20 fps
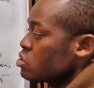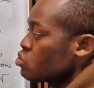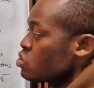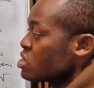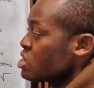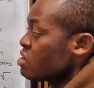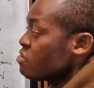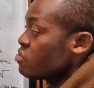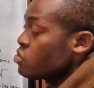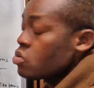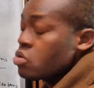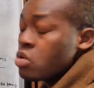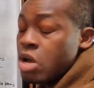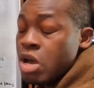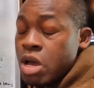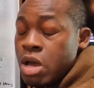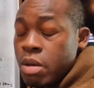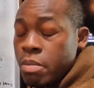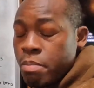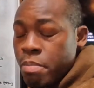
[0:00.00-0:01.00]
It will give
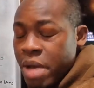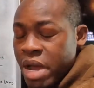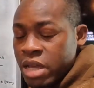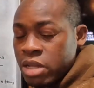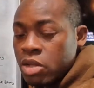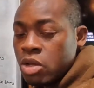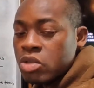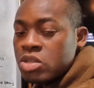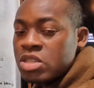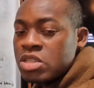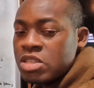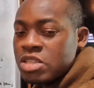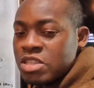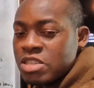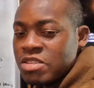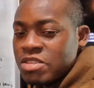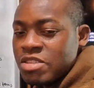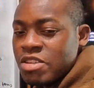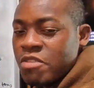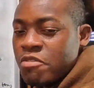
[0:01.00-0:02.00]
you
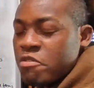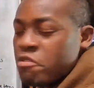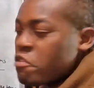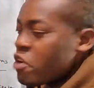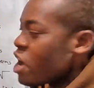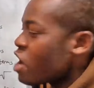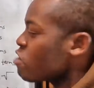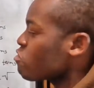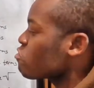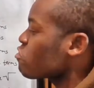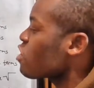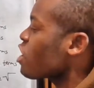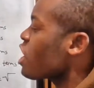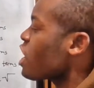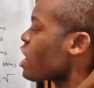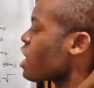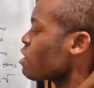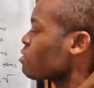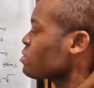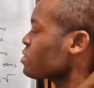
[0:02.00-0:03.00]
minus 5
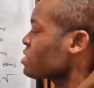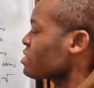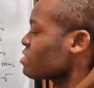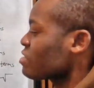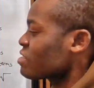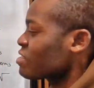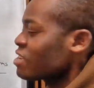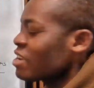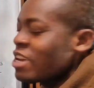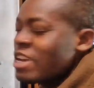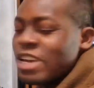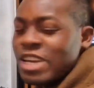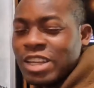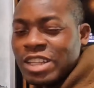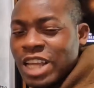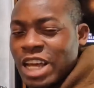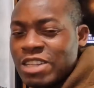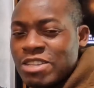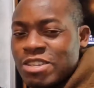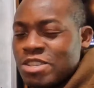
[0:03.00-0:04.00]
houses.
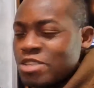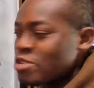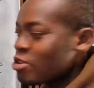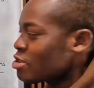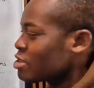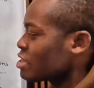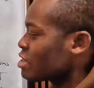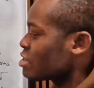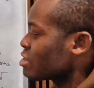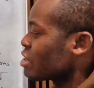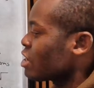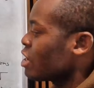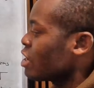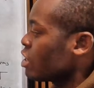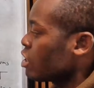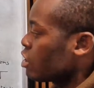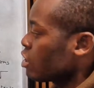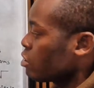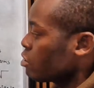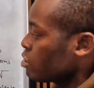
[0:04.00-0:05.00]
That is just it.
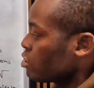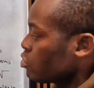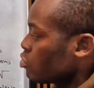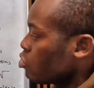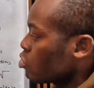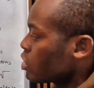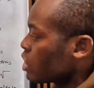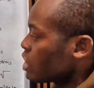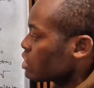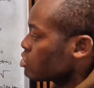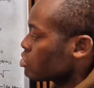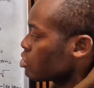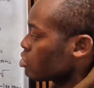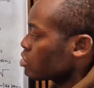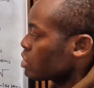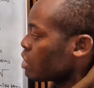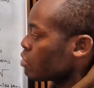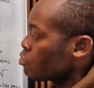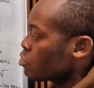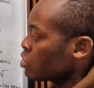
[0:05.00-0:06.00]
Look at the
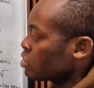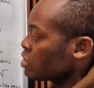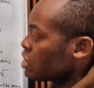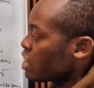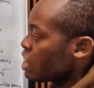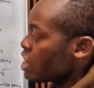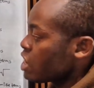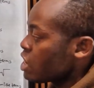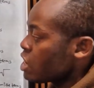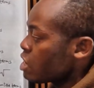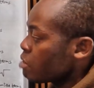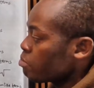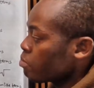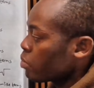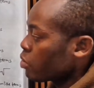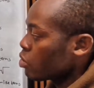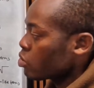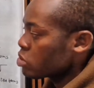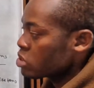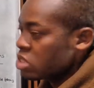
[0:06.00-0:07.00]
other one, a
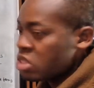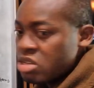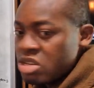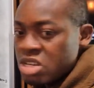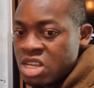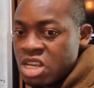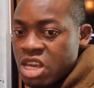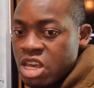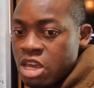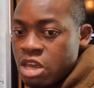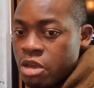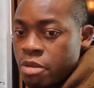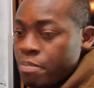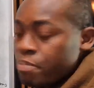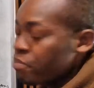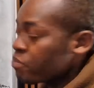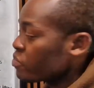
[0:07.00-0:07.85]
plus 3a.